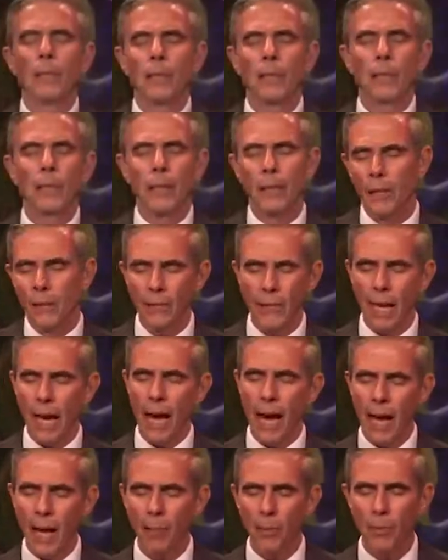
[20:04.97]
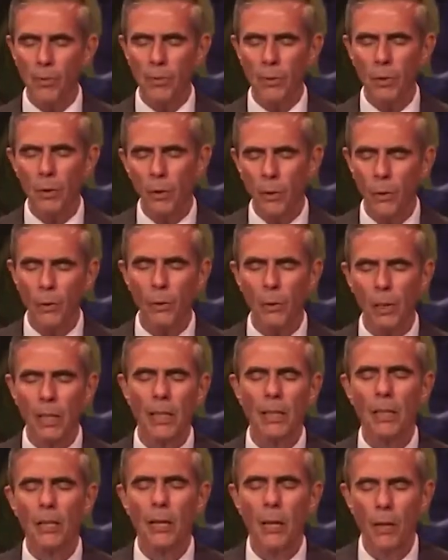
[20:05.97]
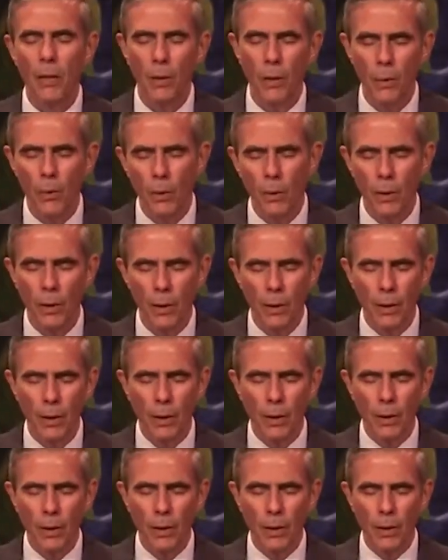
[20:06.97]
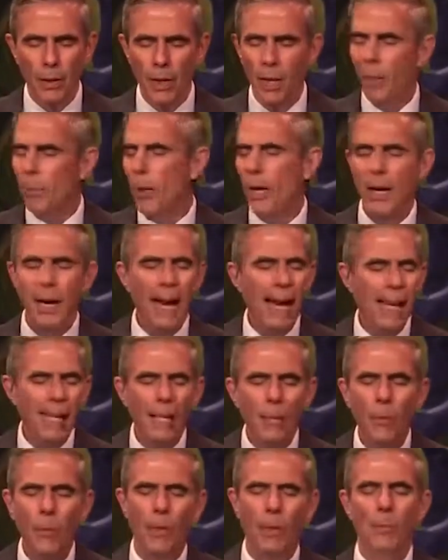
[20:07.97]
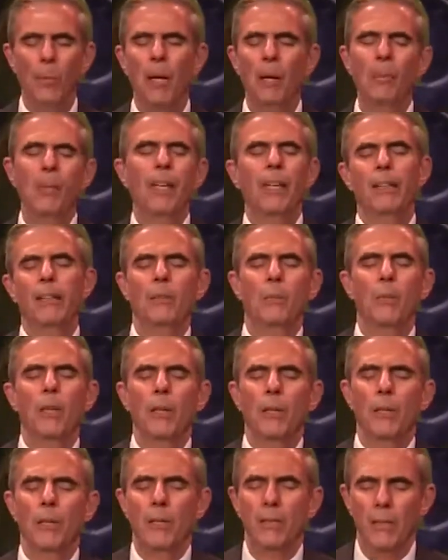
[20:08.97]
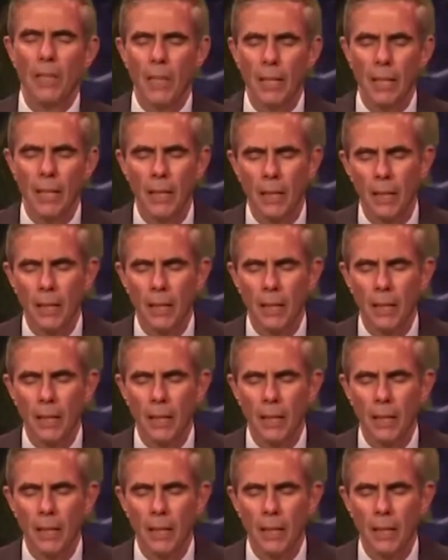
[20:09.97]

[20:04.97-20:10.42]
let us absolutely know that where anyone may be experiencing